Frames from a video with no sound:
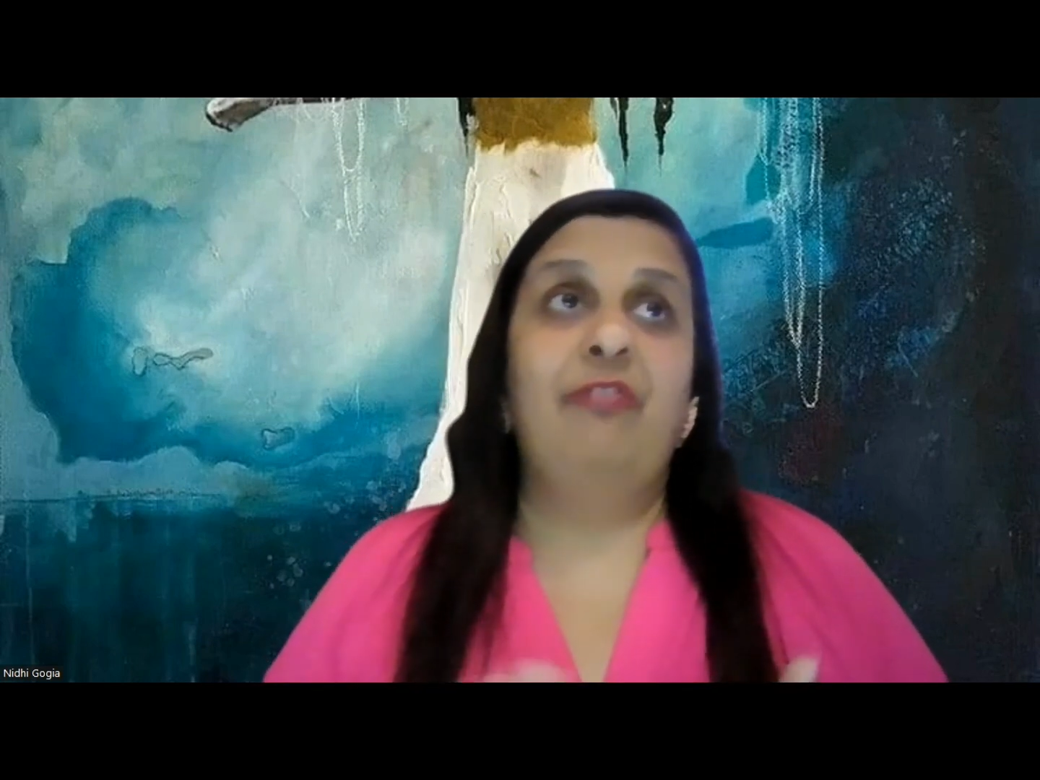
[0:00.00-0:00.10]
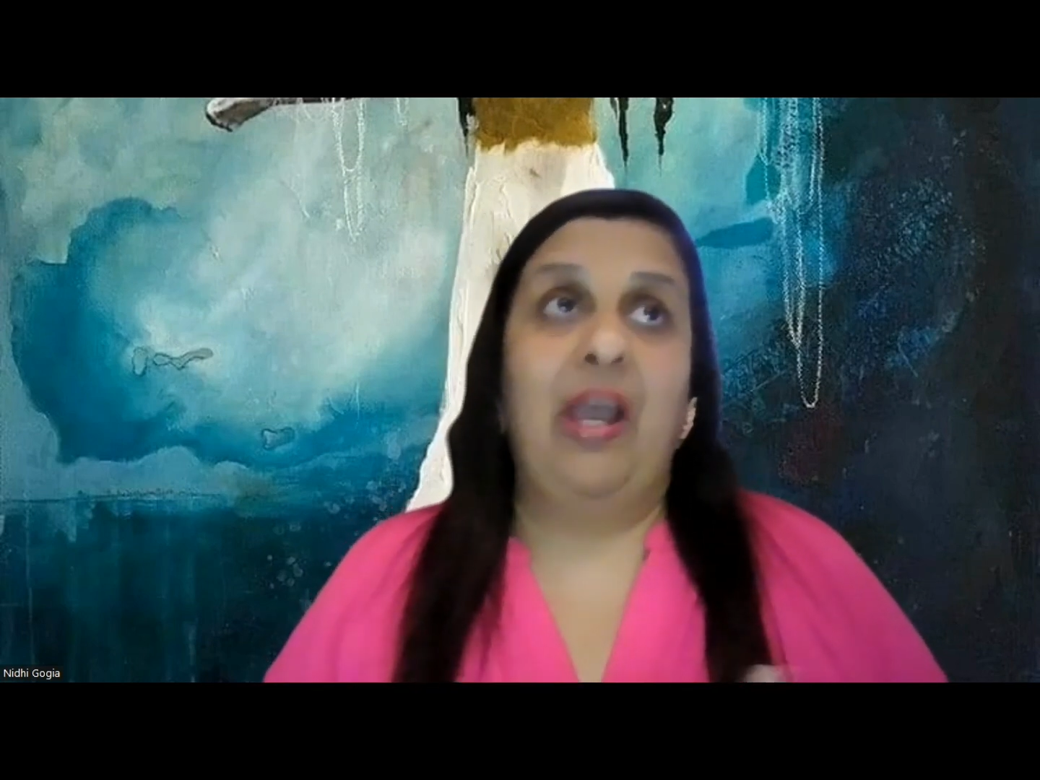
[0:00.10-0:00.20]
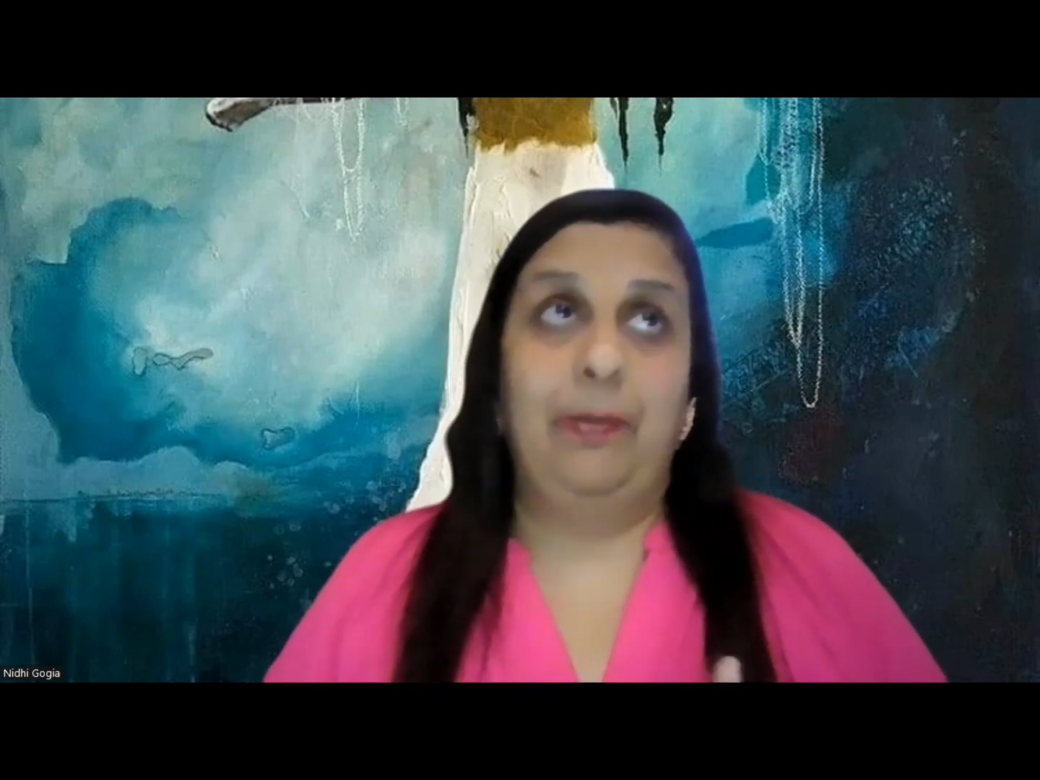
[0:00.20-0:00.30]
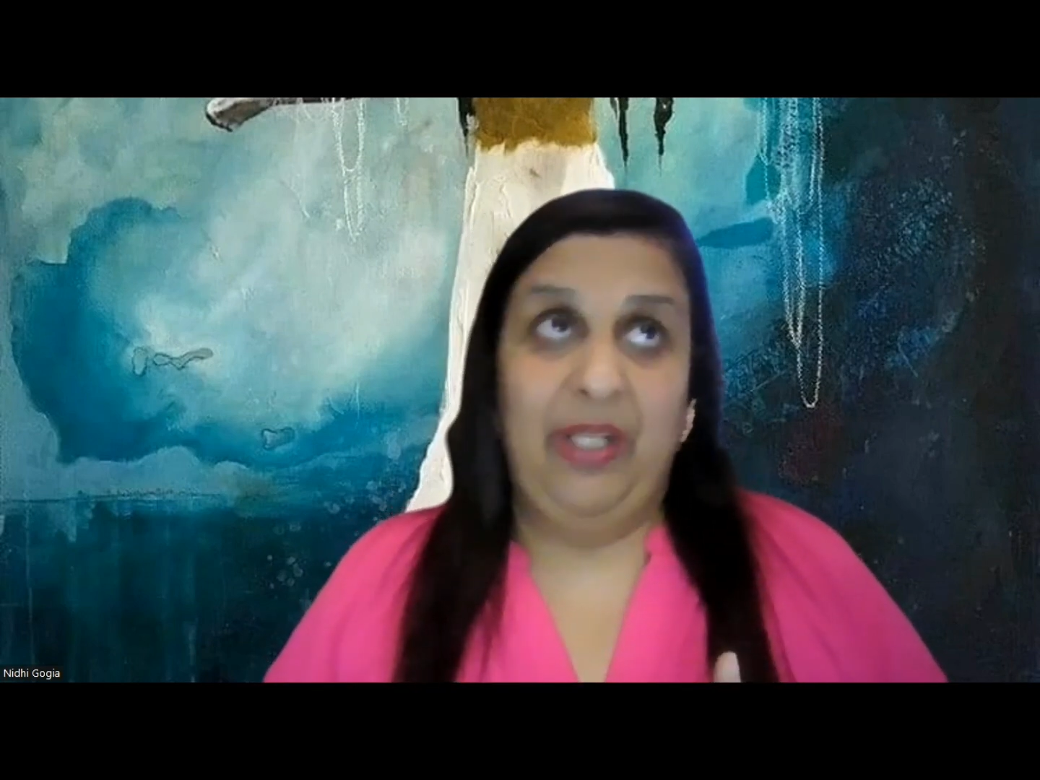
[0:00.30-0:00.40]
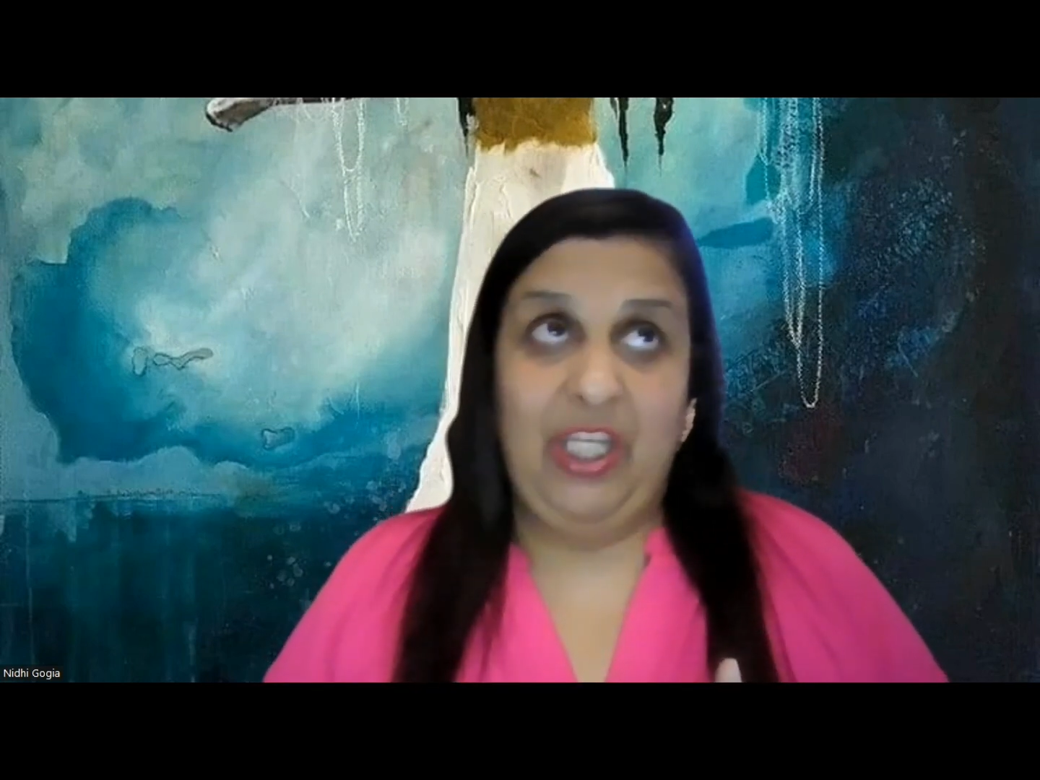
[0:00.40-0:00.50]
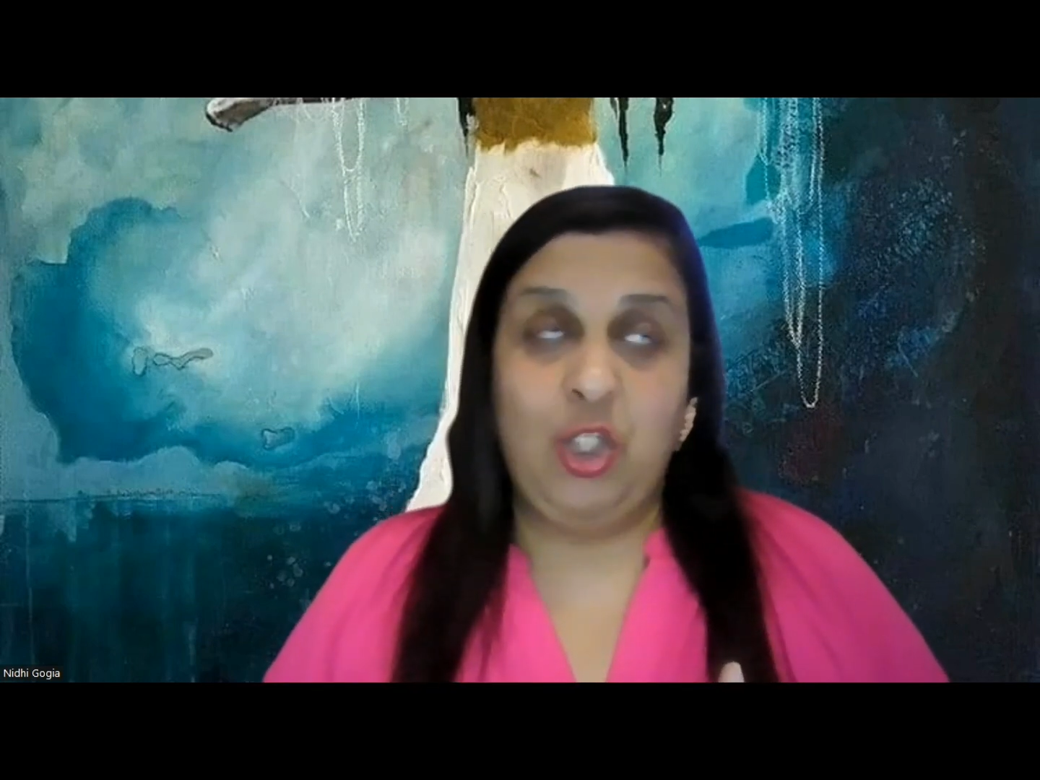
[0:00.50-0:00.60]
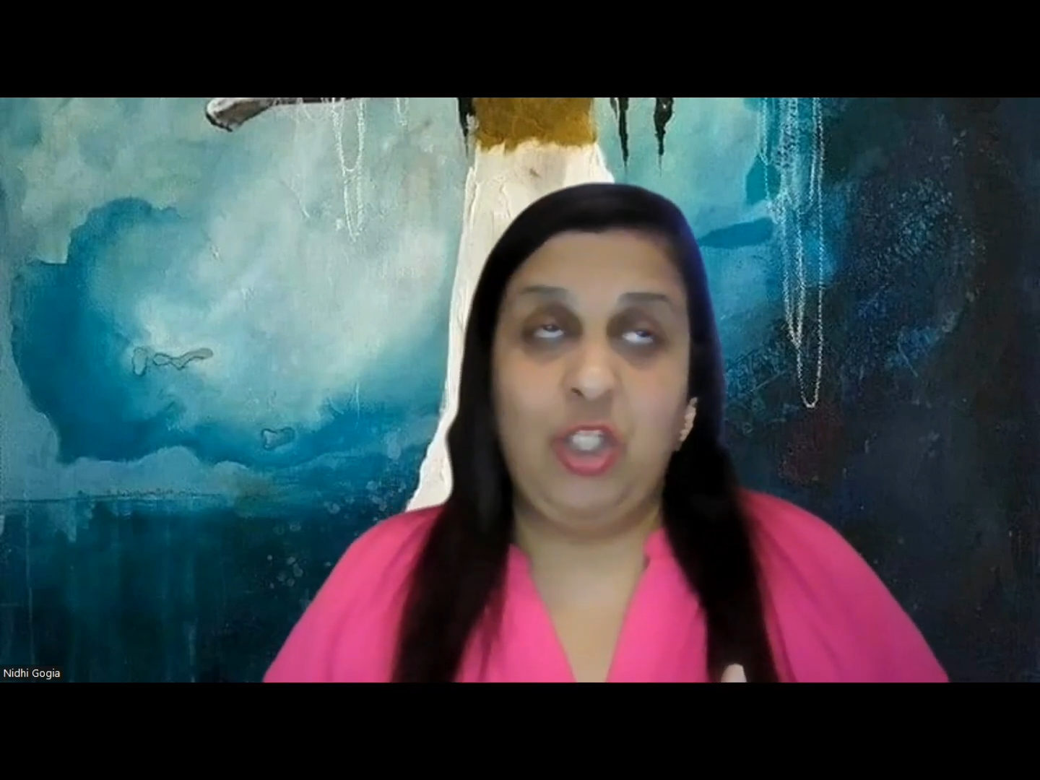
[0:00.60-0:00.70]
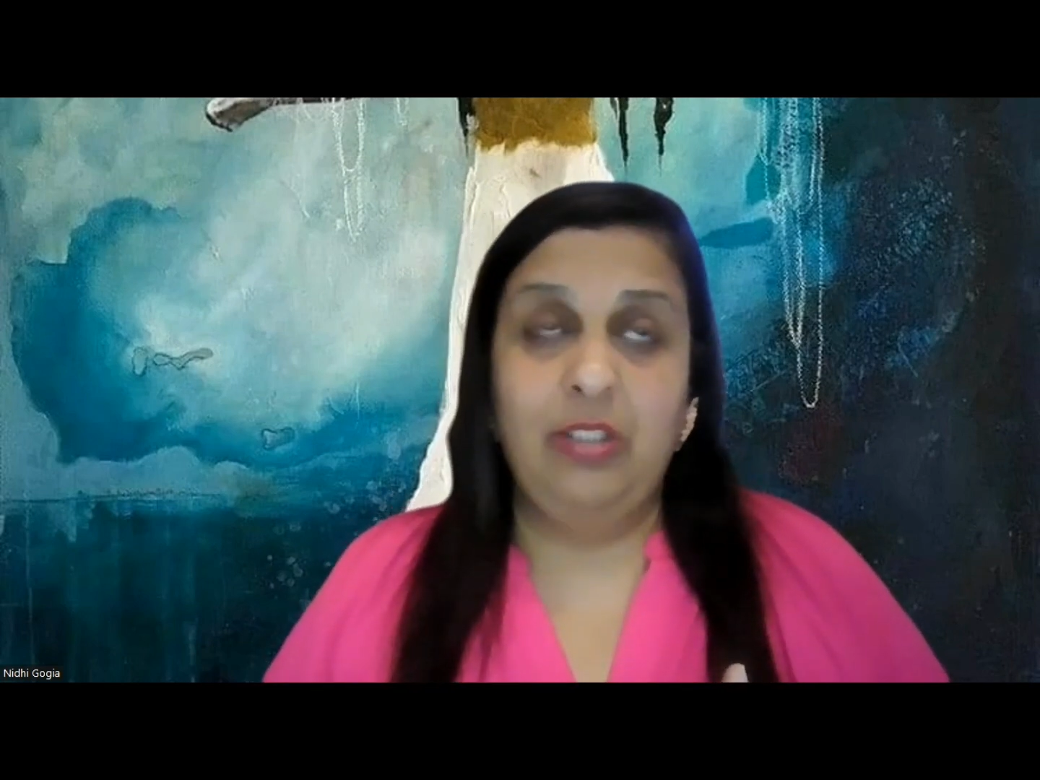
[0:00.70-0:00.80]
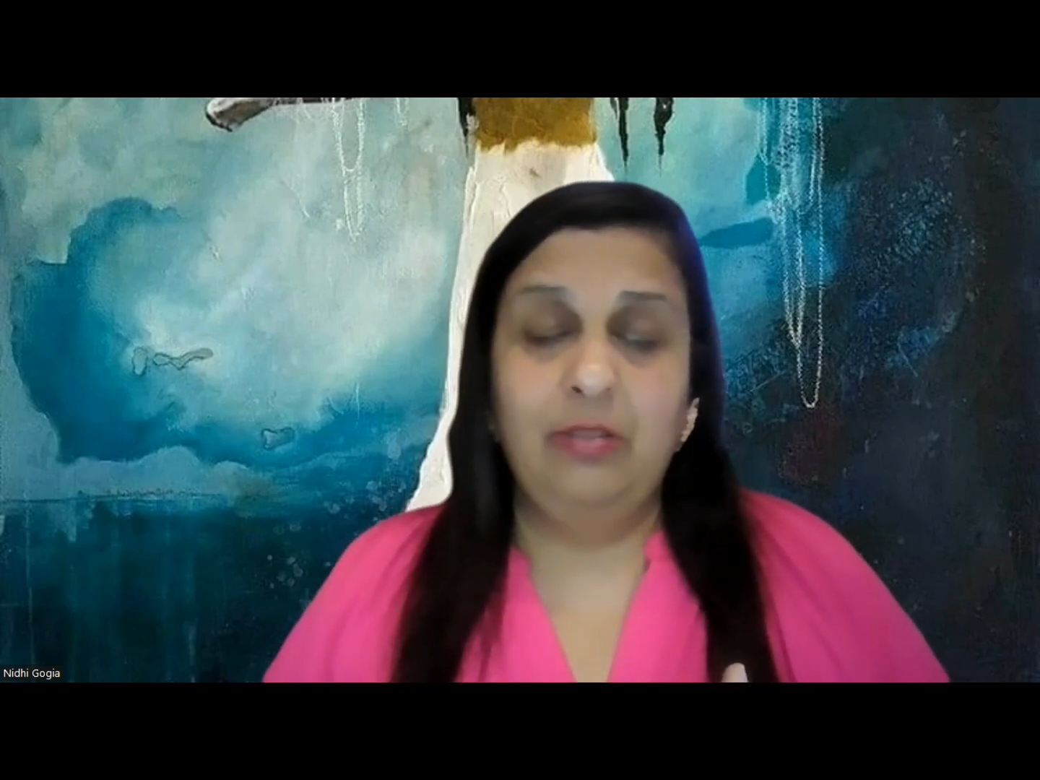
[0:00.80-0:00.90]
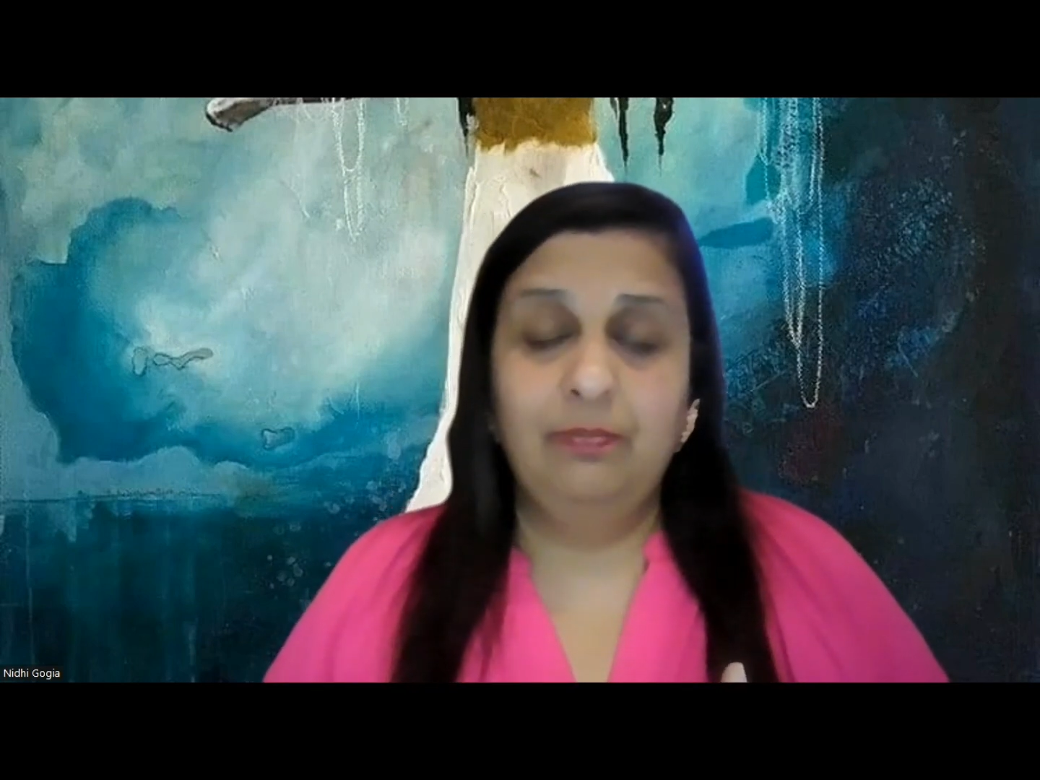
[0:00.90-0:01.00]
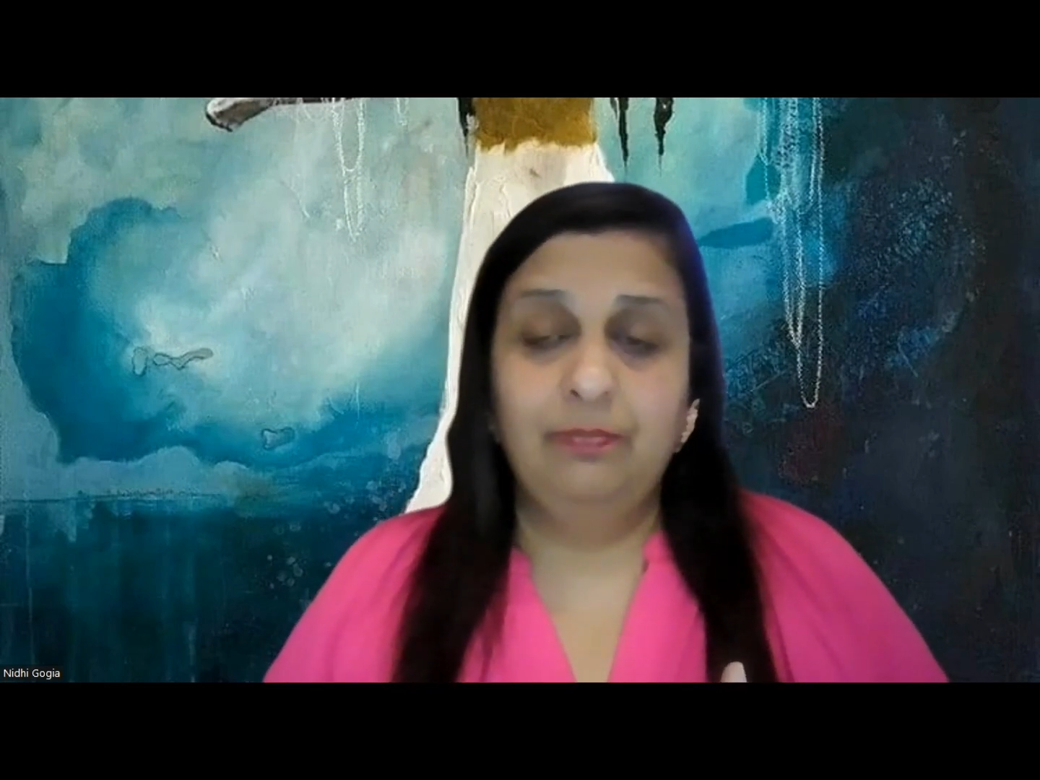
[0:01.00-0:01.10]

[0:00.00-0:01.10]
vibration.